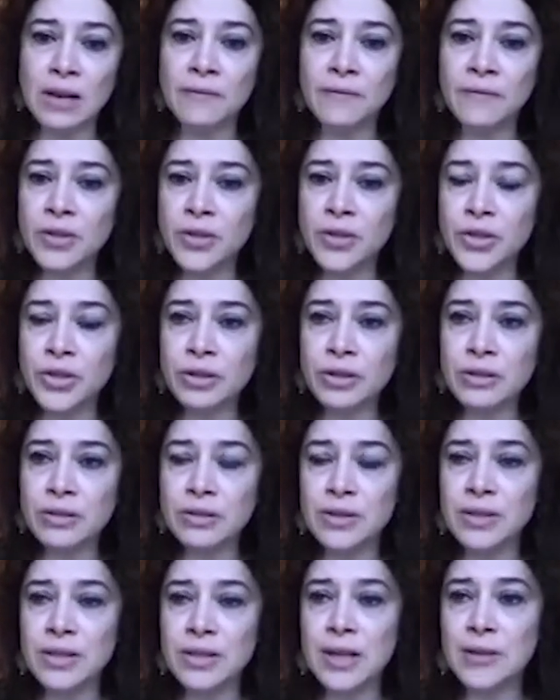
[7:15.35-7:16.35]

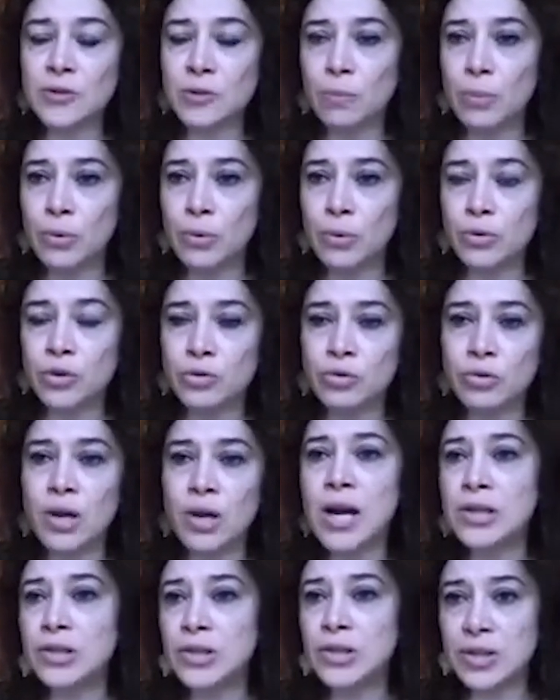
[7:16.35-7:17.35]
fisheries as opposed to
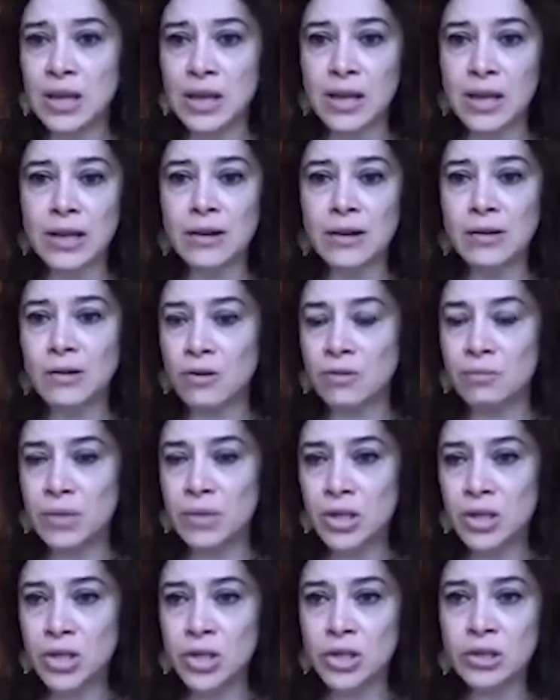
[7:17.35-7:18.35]
large-scale
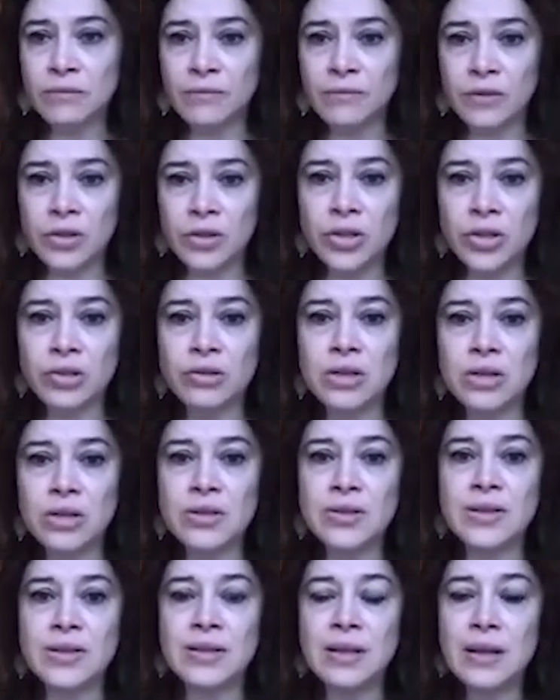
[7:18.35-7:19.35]
commercial
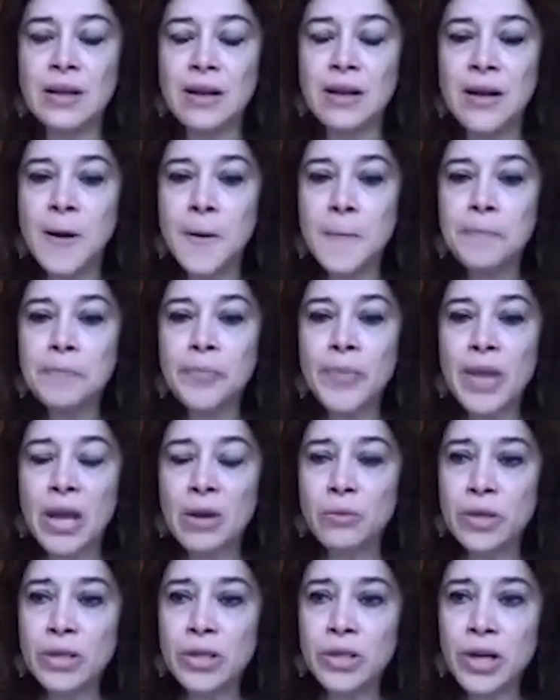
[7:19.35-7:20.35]
fisheries. And
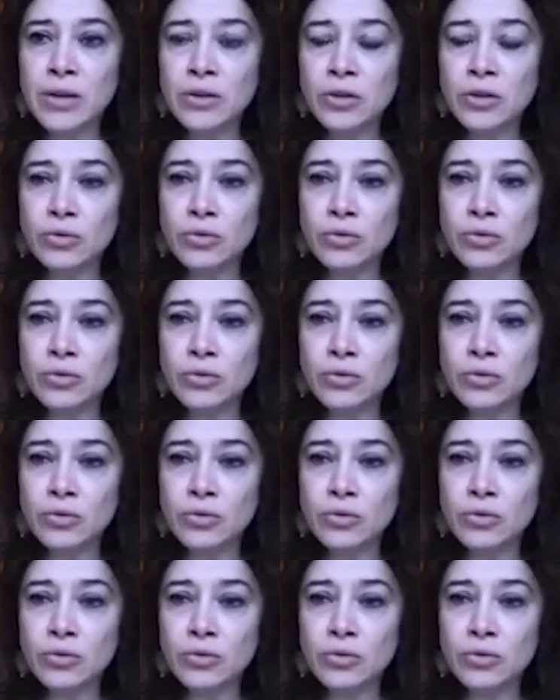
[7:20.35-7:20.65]
we're trying